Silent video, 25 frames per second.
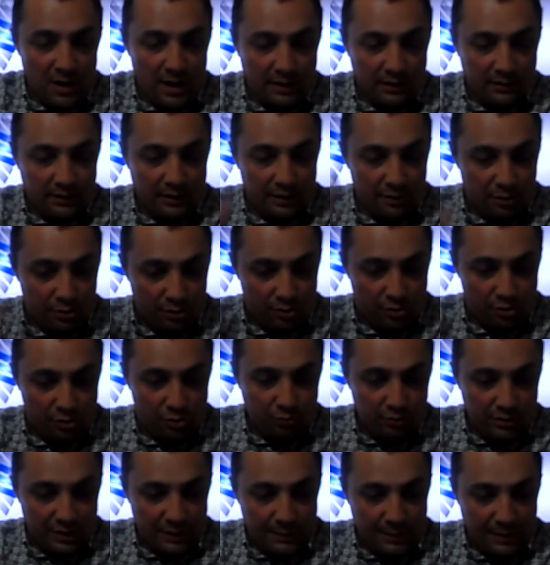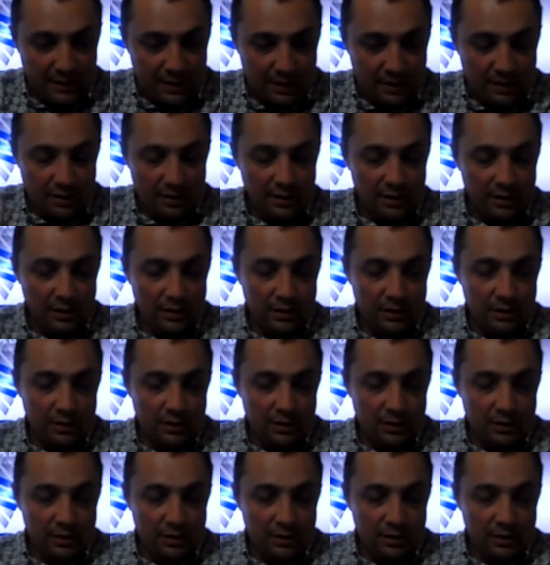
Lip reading: one, it's 2 dB.